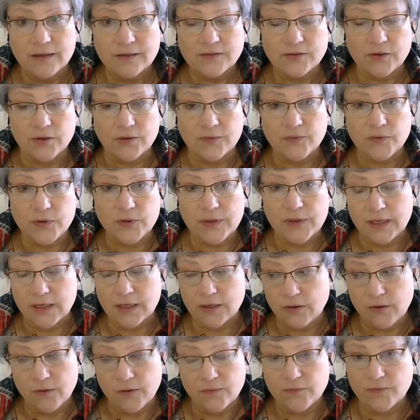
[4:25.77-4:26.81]
So if you
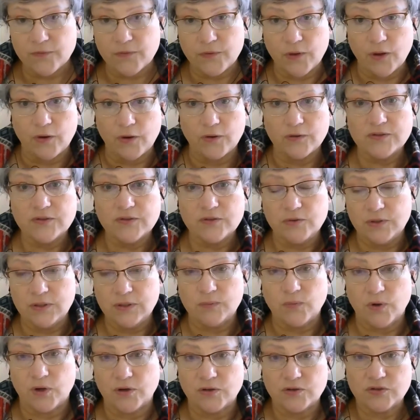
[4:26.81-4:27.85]
think of those two
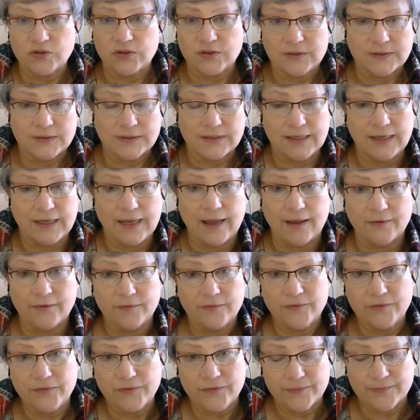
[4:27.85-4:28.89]
emotions,
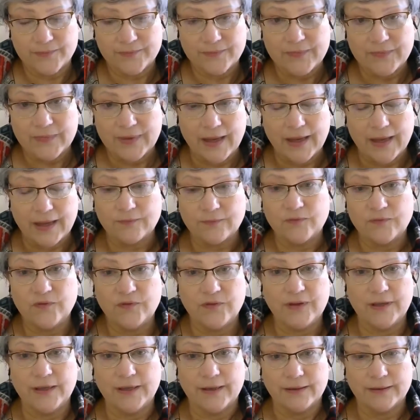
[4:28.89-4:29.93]
love and
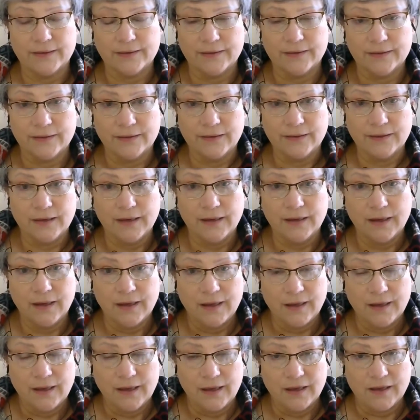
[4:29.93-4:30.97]
fear,
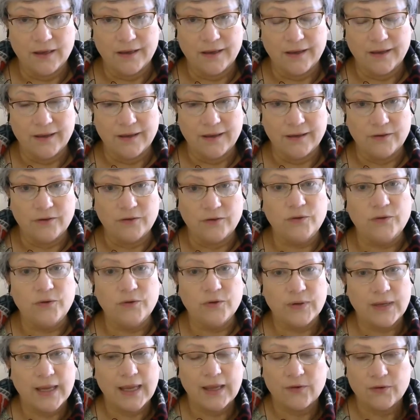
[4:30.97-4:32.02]

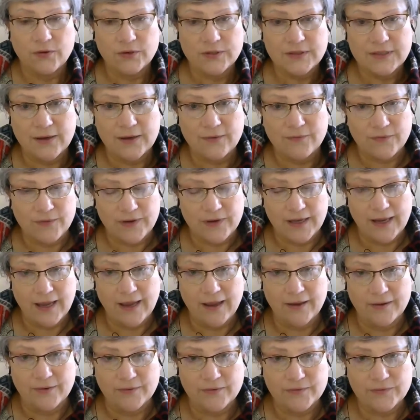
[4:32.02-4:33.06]
you cannot have
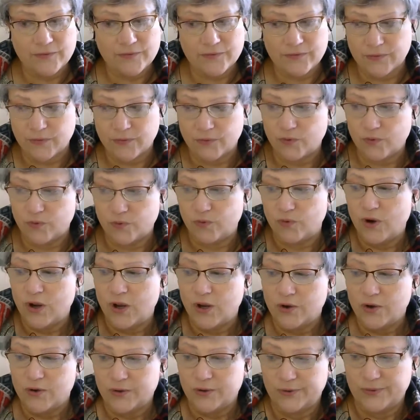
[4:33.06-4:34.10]
love, or
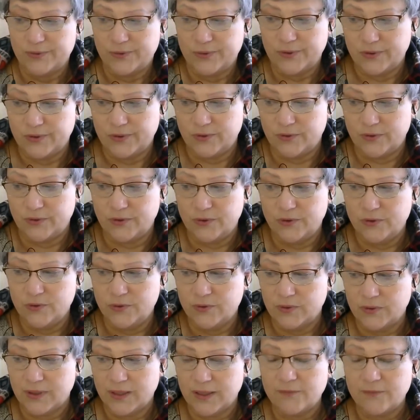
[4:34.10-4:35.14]

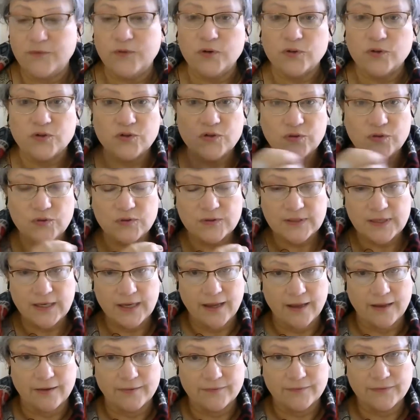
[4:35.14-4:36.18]
if you choose
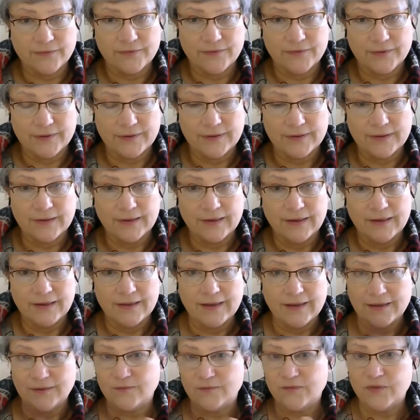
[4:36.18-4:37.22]
love,
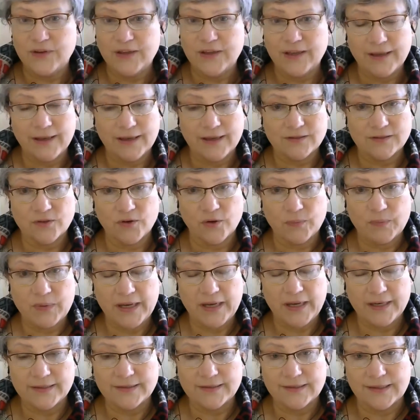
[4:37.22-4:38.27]
then fear has no
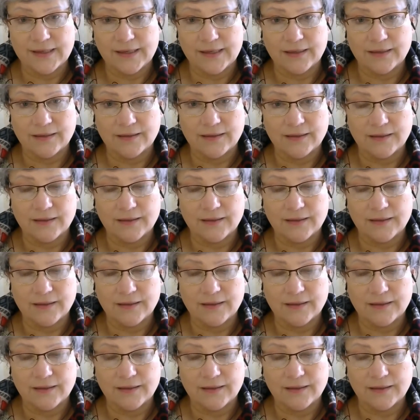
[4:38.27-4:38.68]
place there.